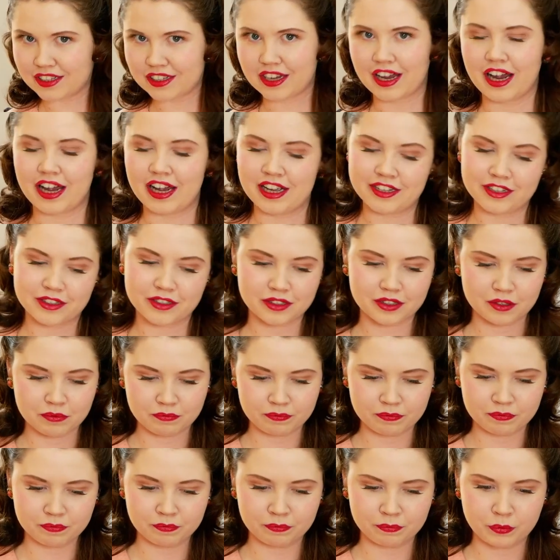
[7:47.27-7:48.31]
And
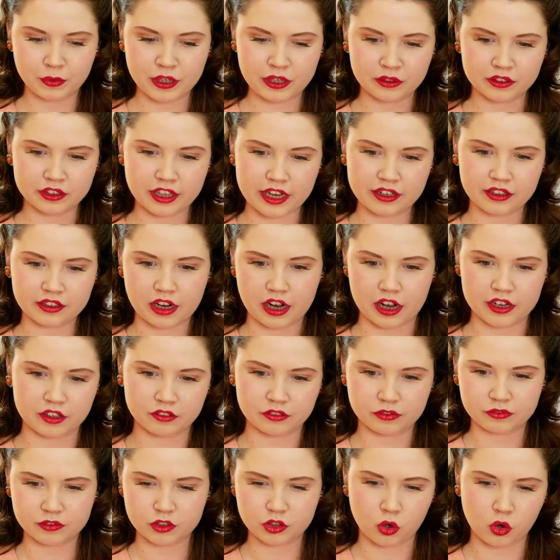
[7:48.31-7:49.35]
we'll then kind of
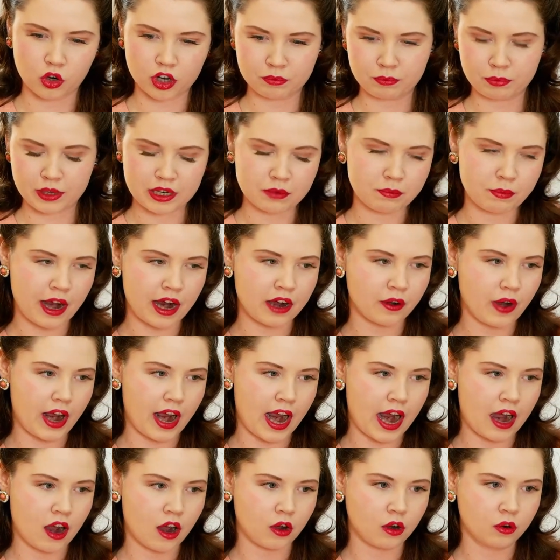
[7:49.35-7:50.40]
talk a bit about
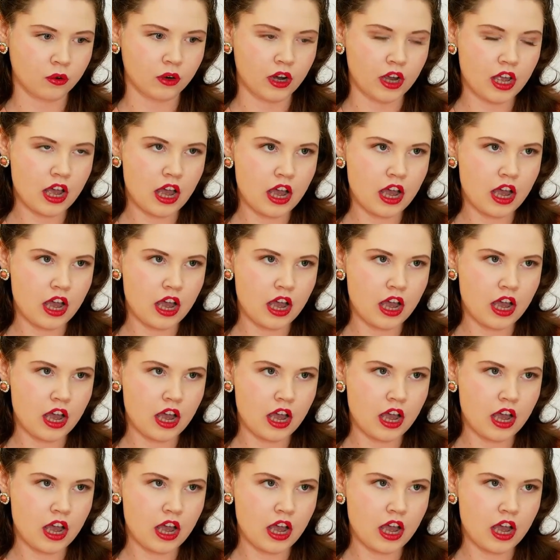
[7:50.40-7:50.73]
how